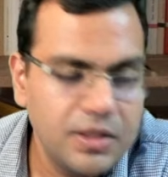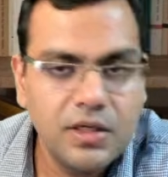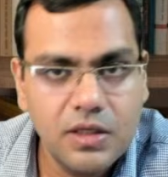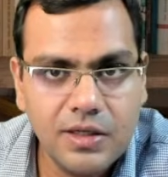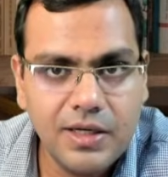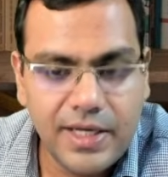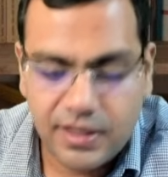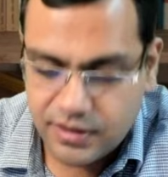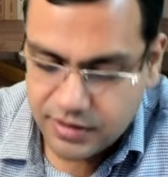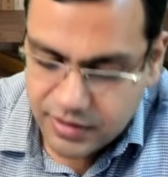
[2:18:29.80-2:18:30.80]
Clear?
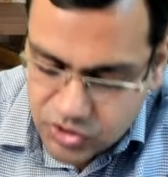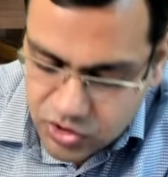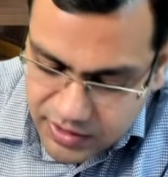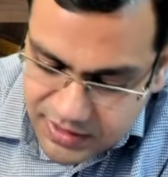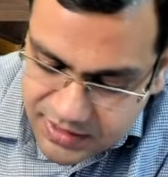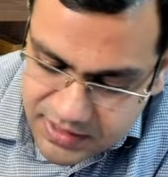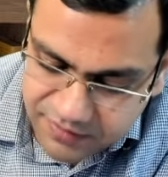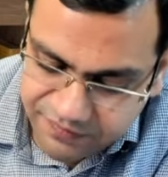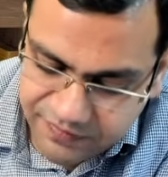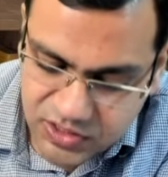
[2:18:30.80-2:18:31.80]
So this is the
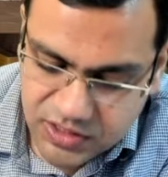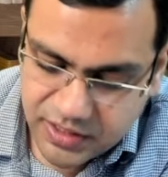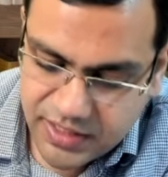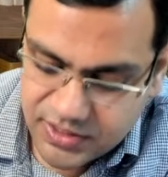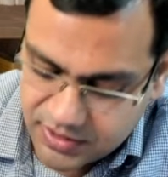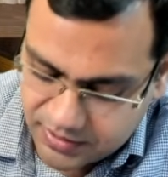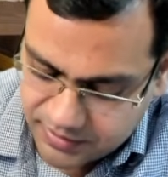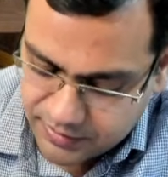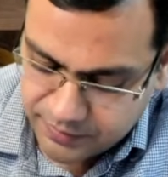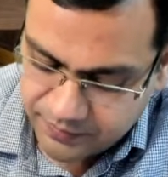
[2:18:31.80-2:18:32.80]
first reason.
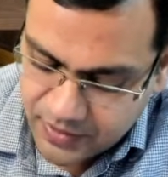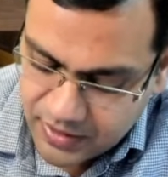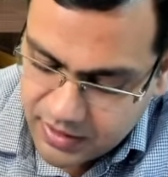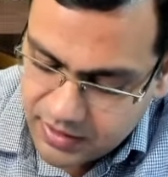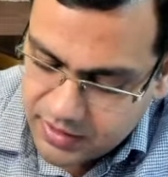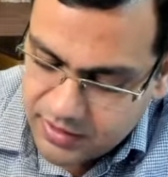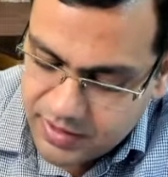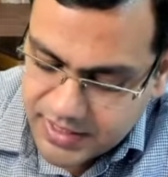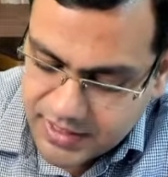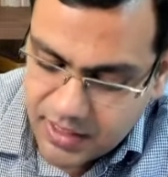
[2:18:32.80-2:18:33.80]

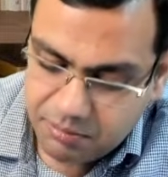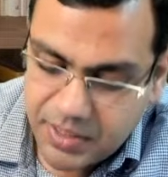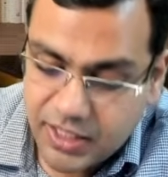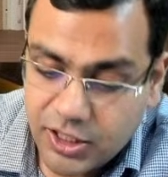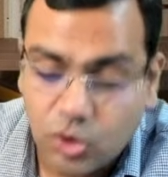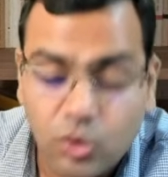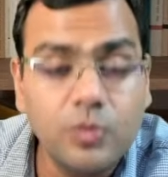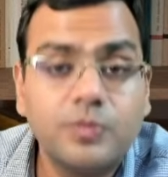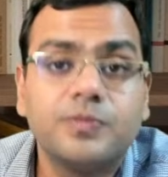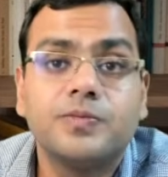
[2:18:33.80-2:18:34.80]
Reason number two,
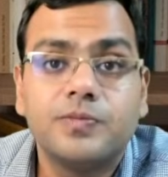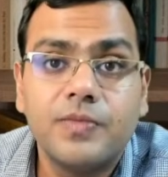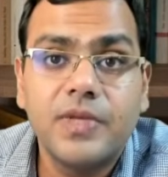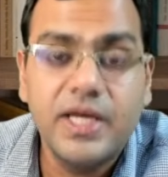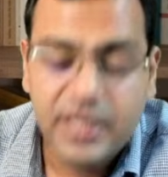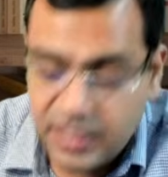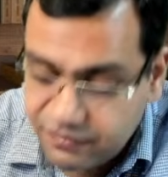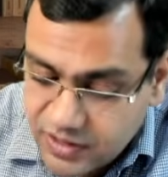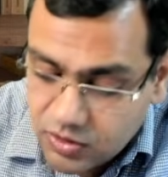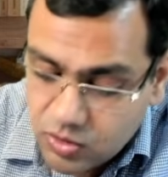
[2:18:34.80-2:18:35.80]

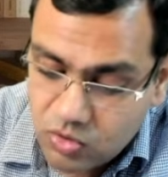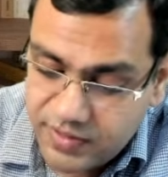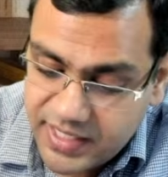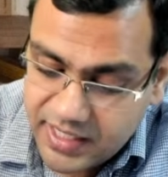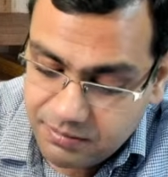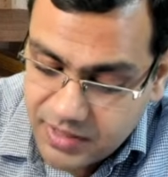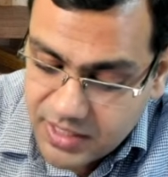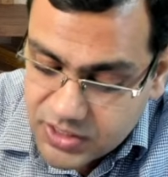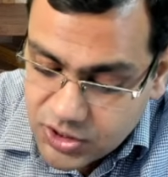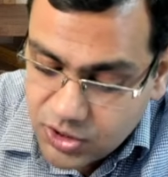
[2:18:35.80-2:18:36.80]
if the overtime
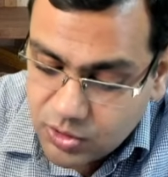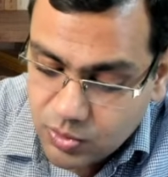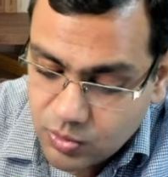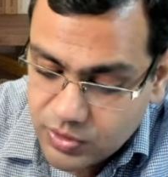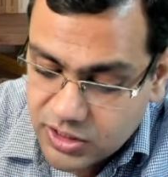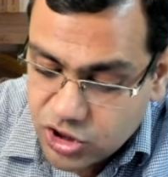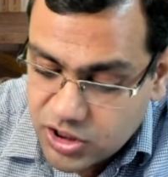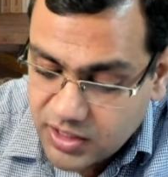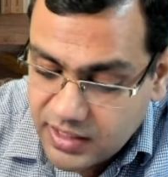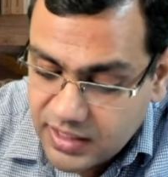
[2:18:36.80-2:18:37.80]
is due to the
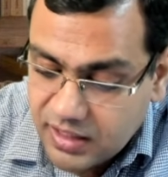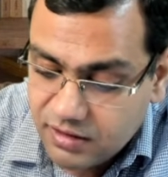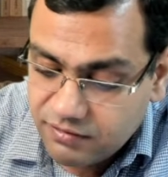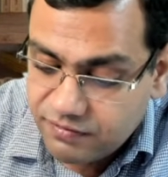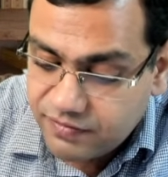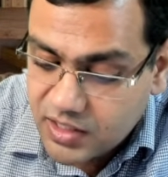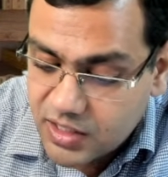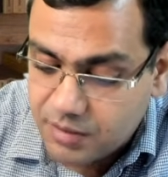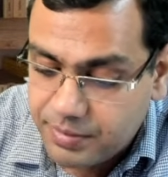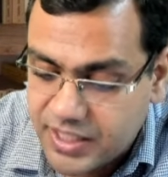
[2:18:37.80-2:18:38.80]
general
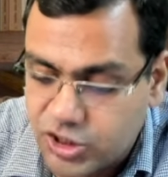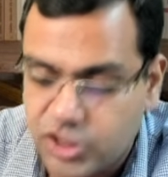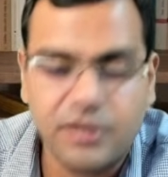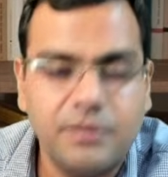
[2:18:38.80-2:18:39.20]
work pressure.